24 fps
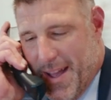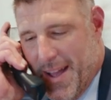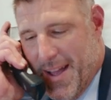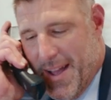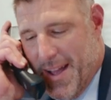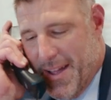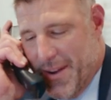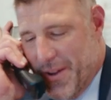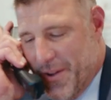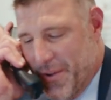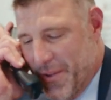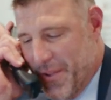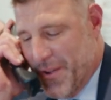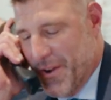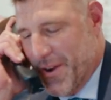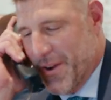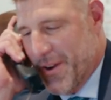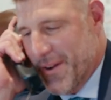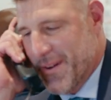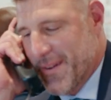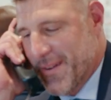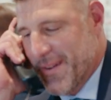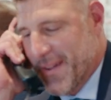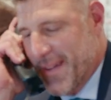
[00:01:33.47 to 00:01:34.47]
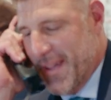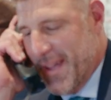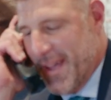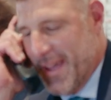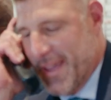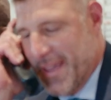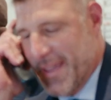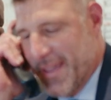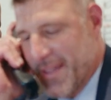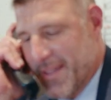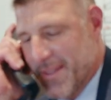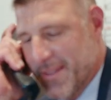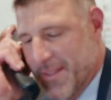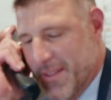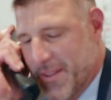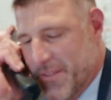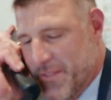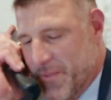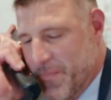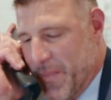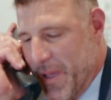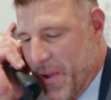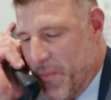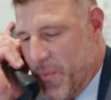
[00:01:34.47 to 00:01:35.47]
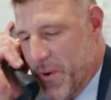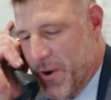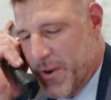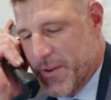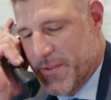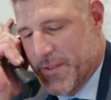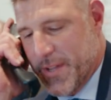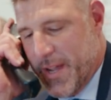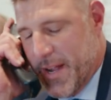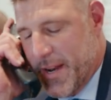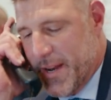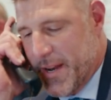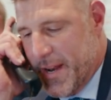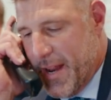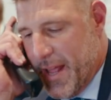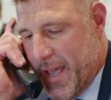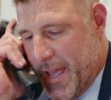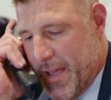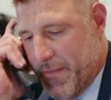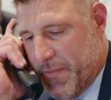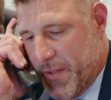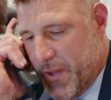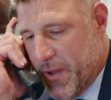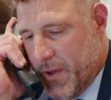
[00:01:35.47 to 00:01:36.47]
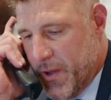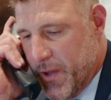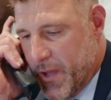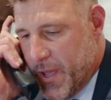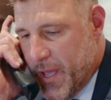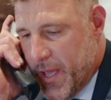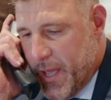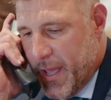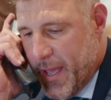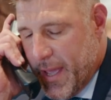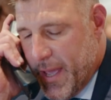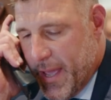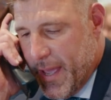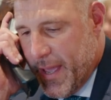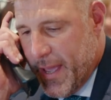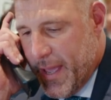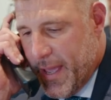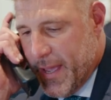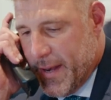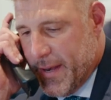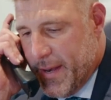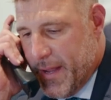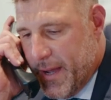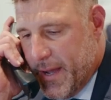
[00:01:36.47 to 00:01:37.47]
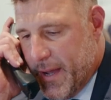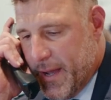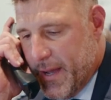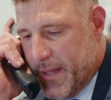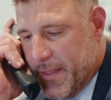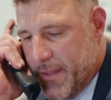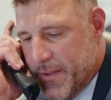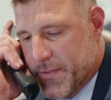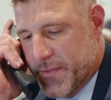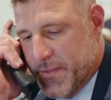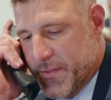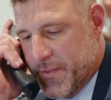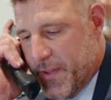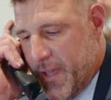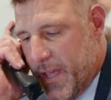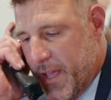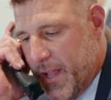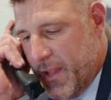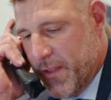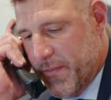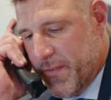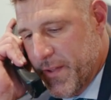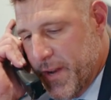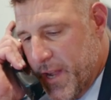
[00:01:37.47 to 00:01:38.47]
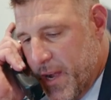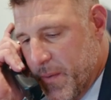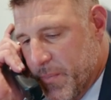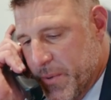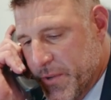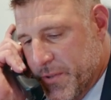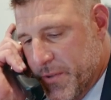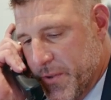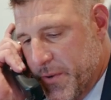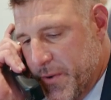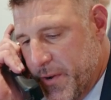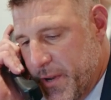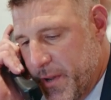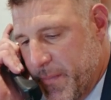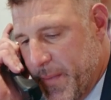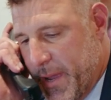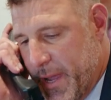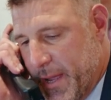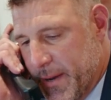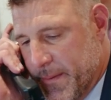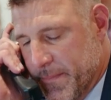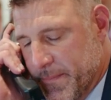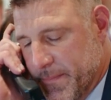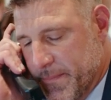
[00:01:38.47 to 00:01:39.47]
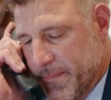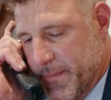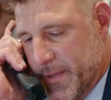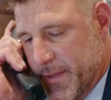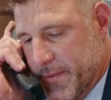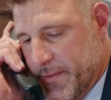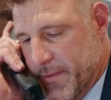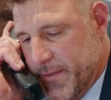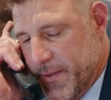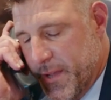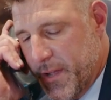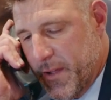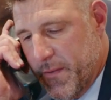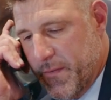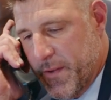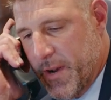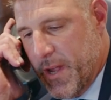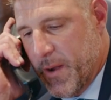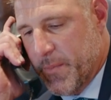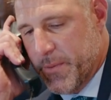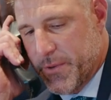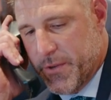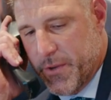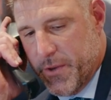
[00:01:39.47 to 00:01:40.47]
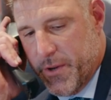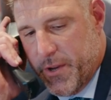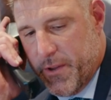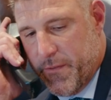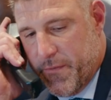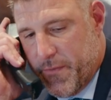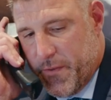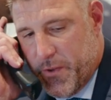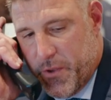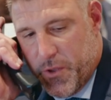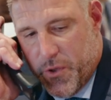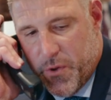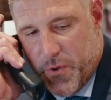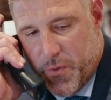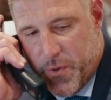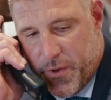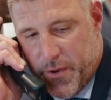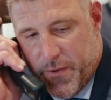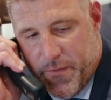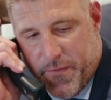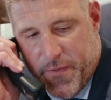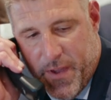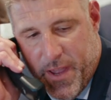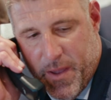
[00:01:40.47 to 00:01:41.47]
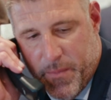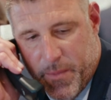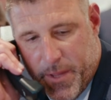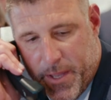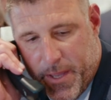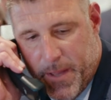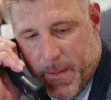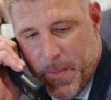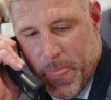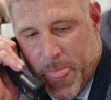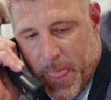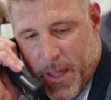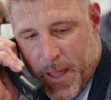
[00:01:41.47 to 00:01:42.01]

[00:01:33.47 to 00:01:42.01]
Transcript: I know you are. Hey, listen, man, we're excited to have you. And uh, this is a hell of an opportunity, man. This is a hell of an opportunity for you and your family.